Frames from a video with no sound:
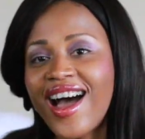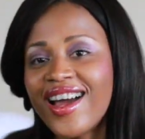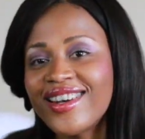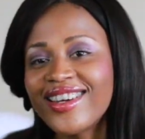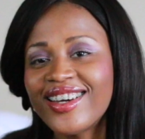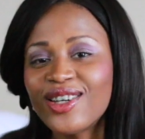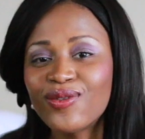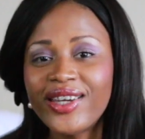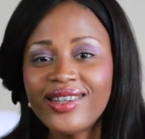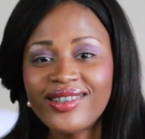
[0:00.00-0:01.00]
and I
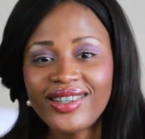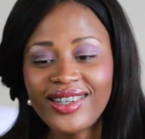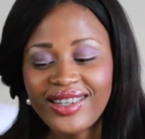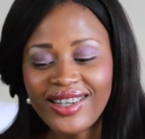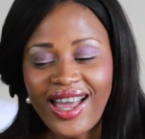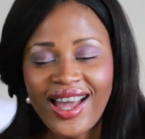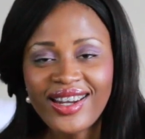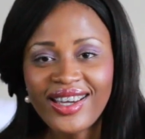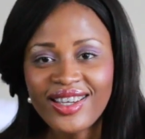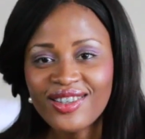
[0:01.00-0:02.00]
went in
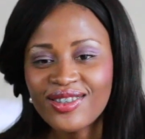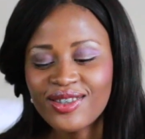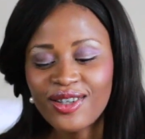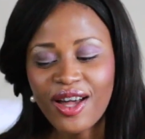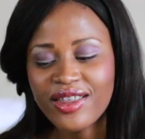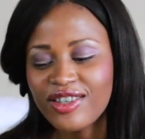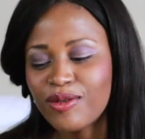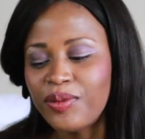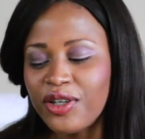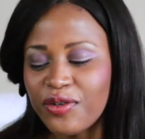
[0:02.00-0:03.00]
and I got
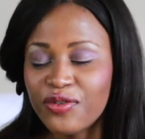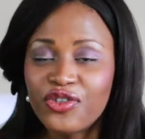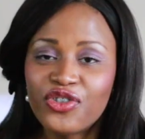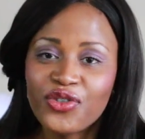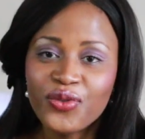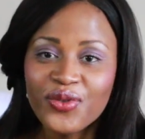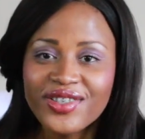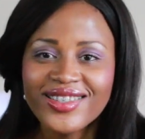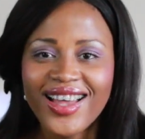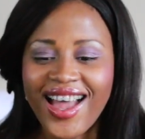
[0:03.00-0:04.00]
this pair of
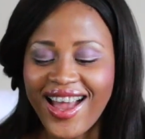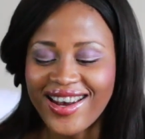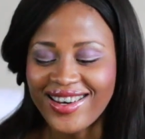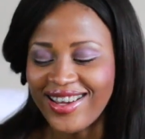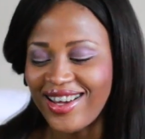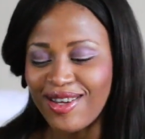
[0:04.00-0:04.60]
shoes, and